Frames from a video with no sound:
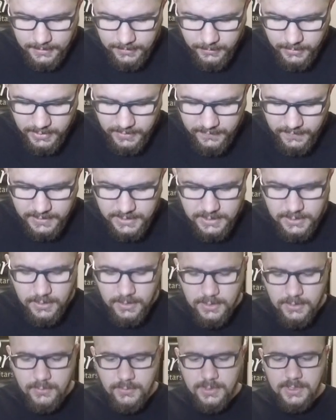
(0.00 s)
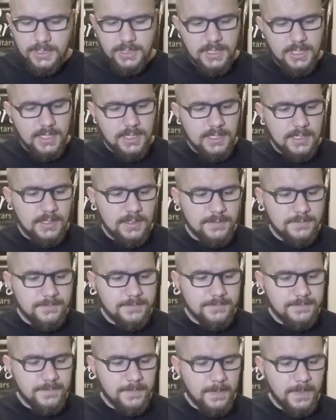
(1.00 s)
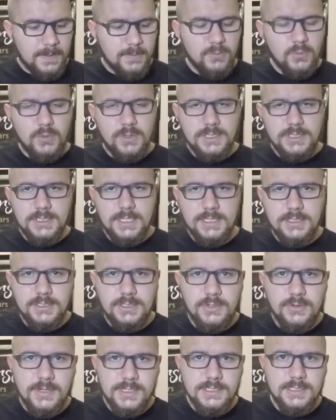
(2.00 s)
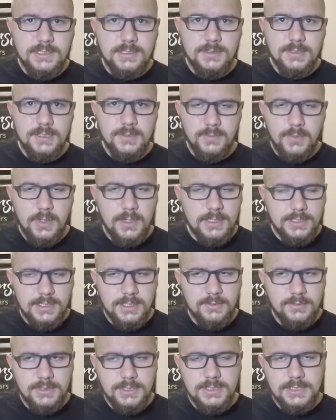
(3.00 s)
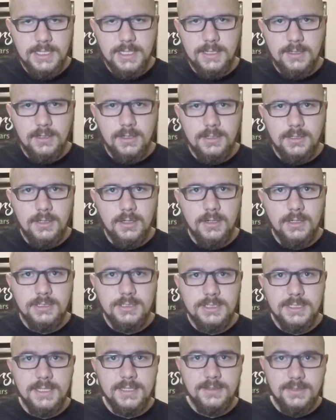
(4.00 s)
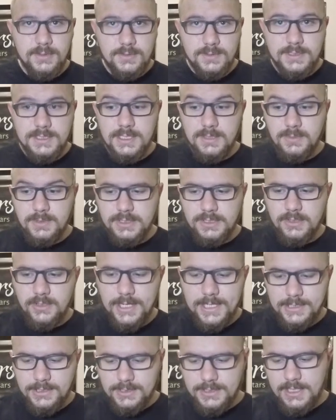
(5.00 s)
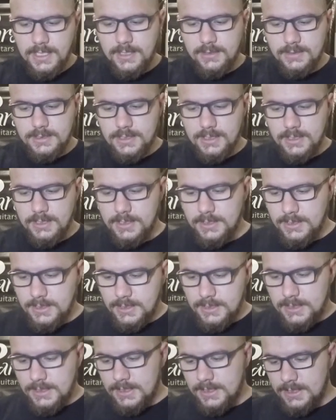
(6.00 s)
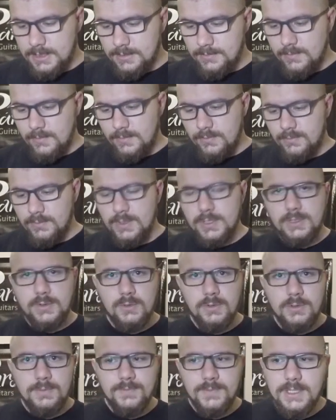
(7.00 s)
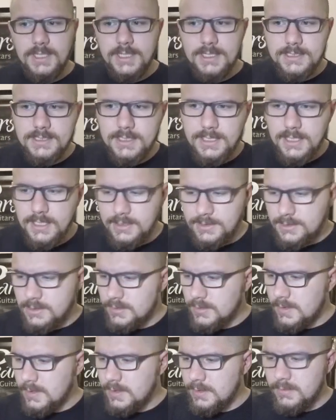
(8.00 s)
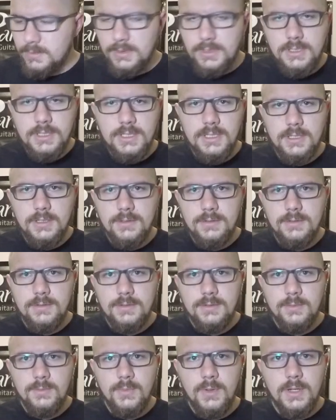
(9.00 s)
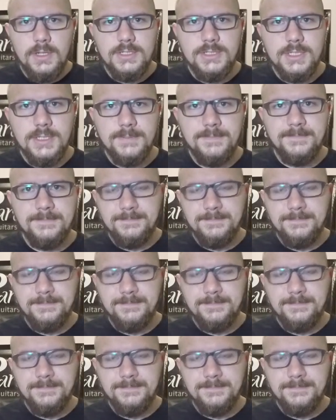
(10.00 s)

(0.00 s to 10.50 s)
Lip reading: But if I started with a more intense grit, the polishing would just take a lot longer to get those deeper scratches out. But cool, let's get going with the polishing.